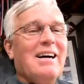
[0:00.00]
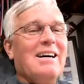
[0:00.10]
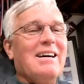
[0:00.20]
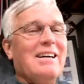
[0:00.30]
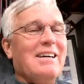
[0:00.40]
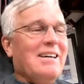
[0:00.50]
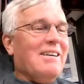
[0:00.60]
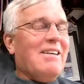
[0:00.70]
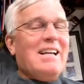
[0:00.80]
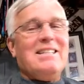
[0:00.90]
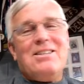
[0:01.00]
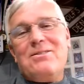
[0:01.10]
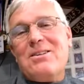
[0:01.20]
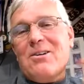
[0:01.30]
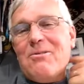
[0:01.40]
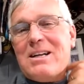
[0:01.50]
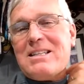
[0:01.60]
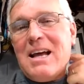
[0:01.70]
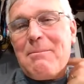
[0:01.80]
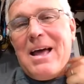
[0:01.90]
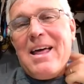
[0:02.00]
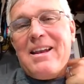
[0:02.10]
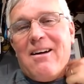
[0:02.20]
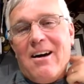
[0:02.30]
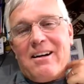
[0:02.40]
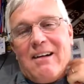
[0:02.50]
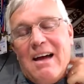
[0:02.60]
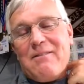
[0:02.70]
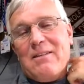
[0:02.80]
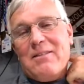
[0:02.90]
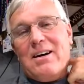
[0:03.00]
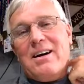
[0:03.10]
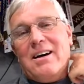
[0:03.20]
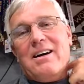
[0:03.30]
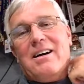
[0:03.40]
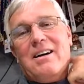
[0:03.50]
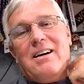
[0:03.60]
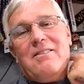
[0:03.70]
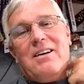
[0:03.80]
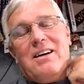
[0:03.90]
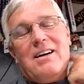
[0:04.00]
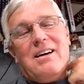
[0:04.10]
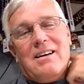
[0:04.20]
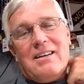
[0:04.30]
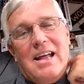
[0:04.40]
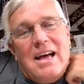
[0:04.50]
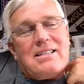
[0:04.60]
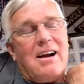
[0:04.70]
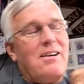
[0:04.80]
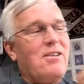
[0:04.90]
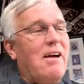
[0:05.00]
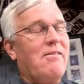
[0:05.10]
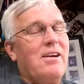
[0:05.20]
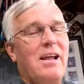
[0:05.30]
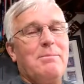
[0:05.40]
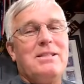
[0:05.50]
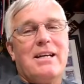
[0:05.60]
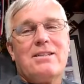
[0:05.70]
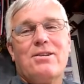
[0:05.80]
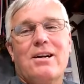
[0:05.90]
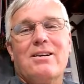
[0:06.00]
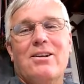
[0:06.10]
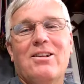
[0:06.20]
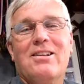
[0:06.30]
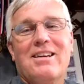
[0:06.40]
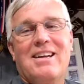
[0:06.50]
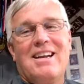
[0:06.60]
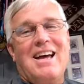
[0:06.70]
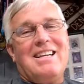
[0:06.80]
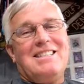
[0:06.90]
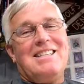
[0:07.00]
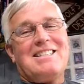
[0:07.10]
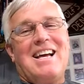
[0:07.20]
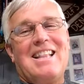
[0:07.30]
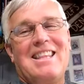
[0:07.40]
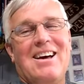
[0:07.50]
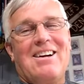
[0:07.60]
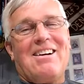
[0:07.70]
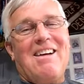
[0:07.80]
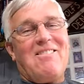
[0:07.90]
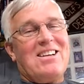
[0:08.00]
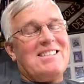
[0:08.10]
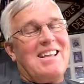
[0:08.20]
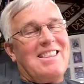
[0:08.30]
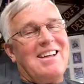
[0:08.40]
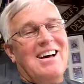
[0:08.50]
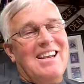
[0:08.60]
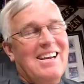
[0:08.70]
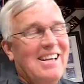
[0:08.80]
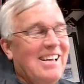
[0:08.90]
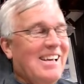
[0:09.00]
I do know one time I had an autograph of a NASCAR driver named Dick Trickle, and I just got the autograph because I thought